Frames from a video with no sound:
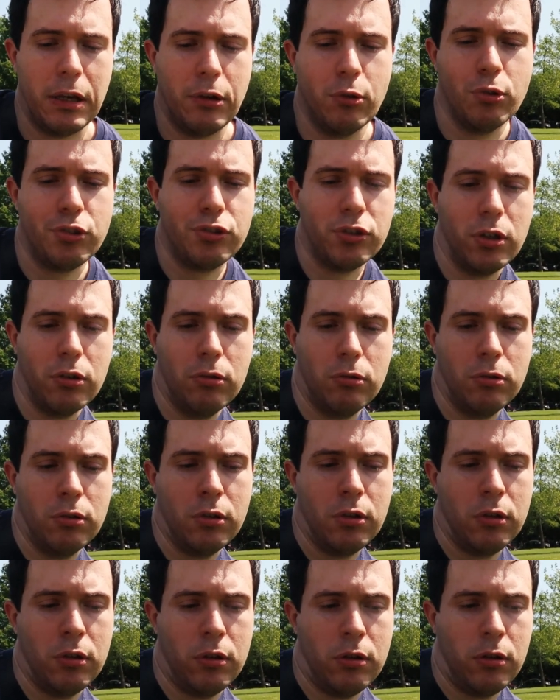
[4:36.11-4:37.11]
And also
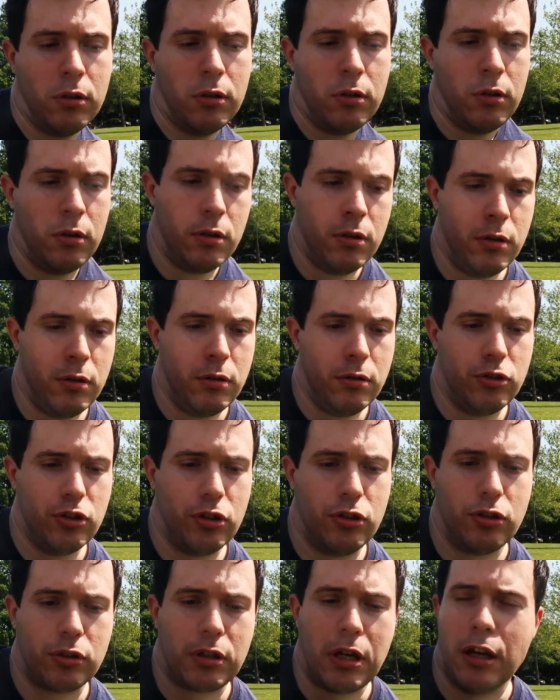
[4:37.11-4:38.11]

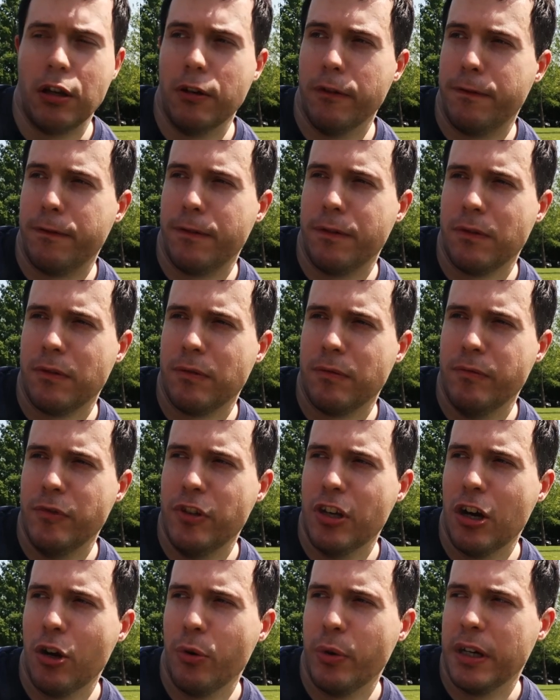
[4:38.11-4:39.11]
just kind of
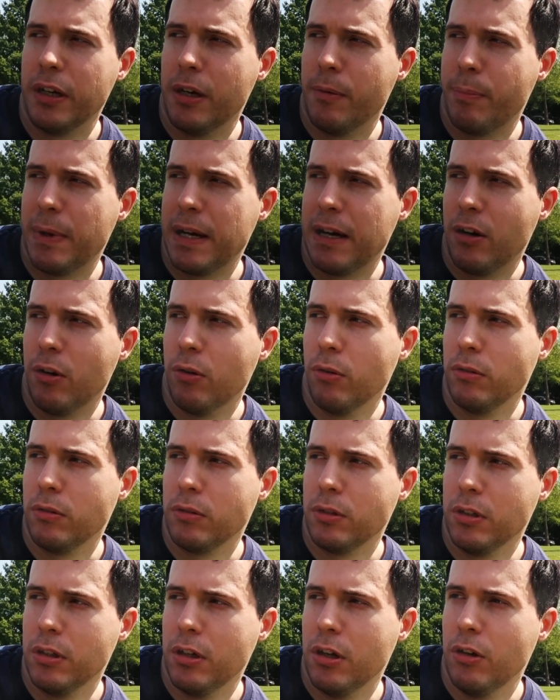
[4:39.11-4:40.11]
knowing about
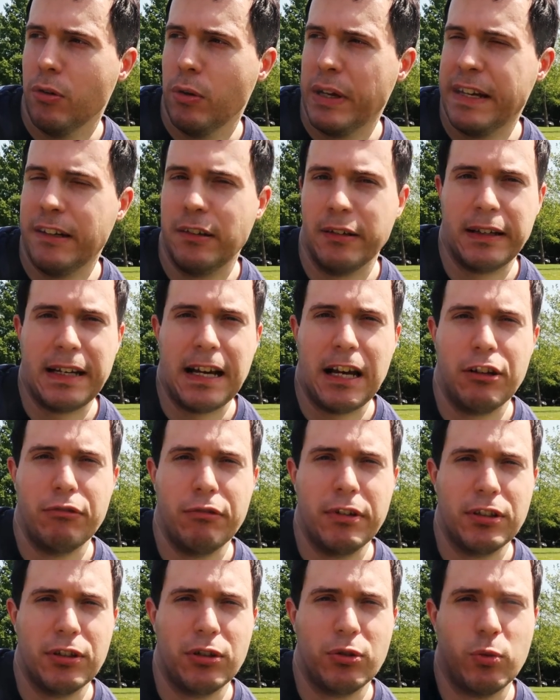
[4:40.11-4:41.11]
hidden
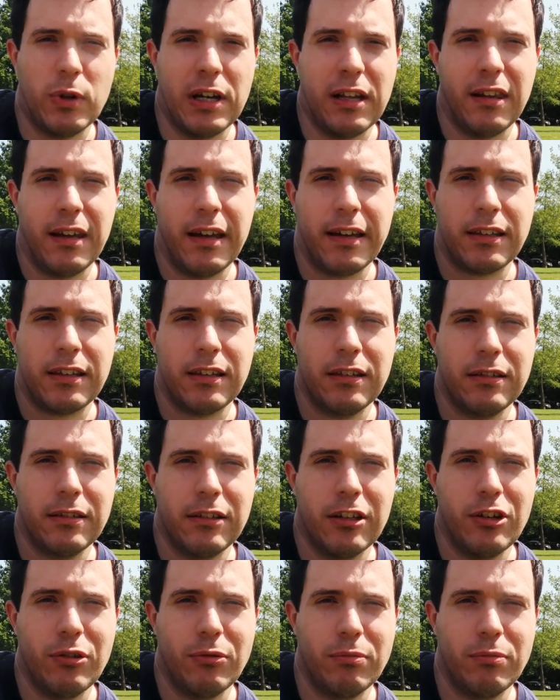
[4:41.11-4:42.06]
calories as well, like in